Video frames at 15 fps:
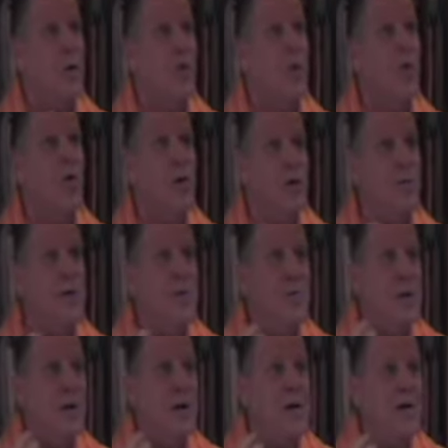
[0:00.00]
we want to be
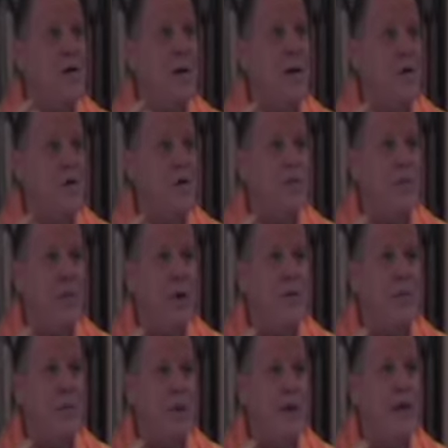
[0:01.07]
beings that are
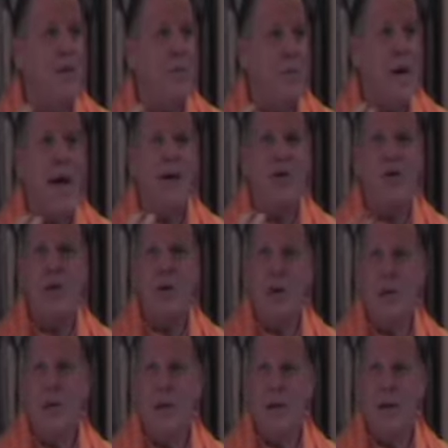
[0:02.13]
supremely compassionate,
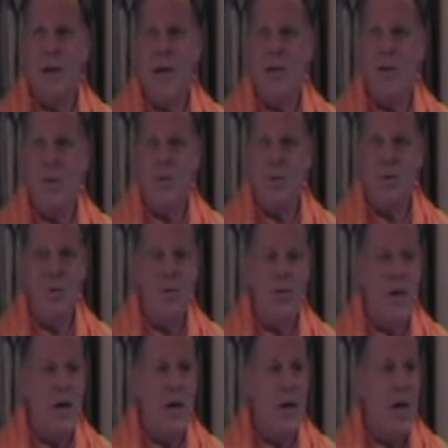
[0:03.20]
as the Buddha
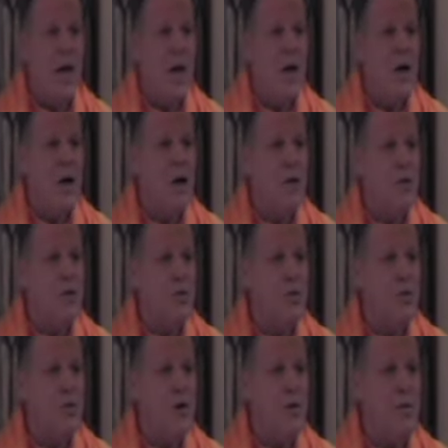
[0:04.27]
said,
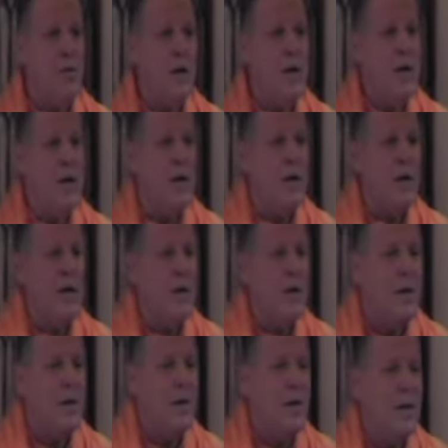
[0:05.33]
supremely
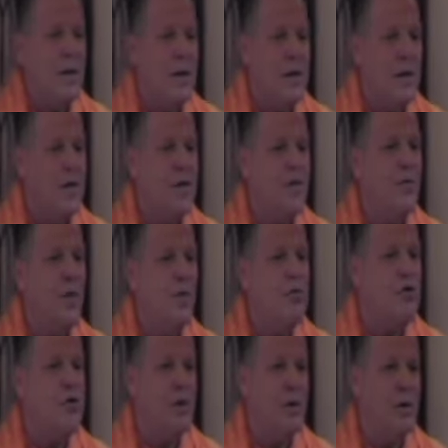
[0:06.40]

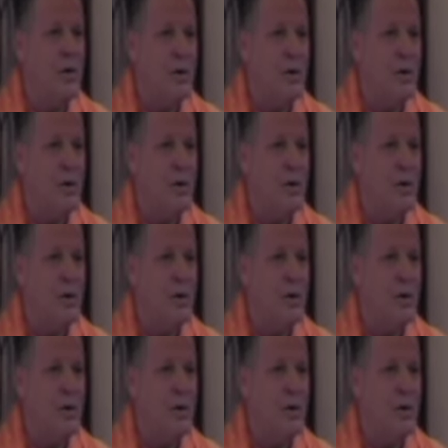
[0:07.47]
devoted